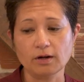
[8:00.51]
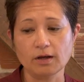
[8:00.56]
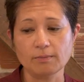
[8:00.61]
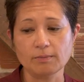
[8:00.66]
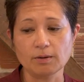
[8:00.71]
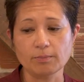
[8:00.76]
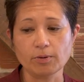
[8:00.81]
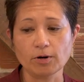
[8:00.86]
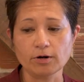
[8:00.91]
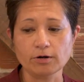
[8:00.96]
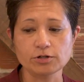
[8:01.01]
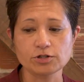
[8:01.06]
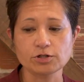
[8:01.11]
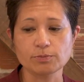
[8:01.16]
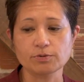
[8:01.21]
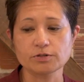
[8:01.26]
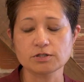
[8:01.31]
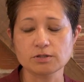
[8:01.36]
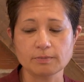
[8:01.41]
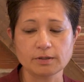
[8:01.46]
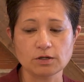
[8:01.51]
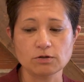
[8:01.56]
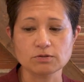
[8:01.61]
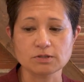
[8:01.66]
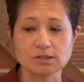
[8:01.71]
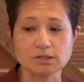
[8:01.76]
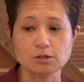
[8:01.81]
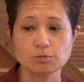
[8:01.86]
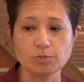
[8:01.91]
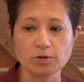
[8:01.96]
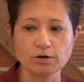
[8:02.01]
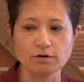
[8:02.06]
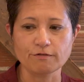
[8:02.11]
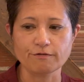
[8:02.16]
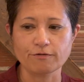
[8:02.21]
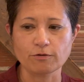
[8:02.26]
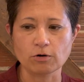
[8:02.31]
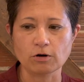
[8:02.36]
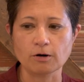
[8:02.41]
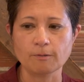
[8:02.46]
I'm in partnership with somebody who's in spirit
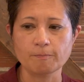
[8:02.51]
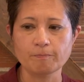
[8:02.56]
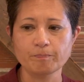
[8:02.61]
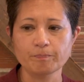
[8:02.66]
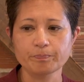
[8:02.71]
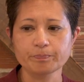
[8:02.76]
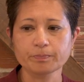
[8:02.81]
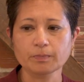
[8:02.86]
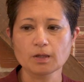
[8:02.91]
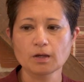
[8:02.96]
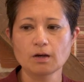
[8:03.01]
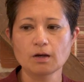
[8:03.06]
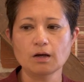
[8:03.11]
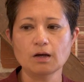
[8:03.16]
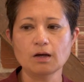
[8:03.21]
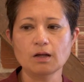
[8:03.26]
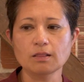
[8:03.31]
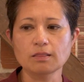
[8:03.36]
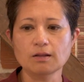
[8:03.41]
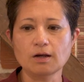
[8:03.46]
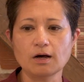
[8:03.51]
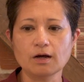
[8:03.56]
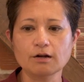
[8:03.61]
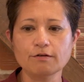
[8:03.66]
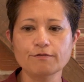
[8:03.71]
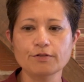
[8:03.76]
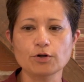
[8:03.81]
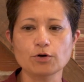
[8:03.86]
form, a lot of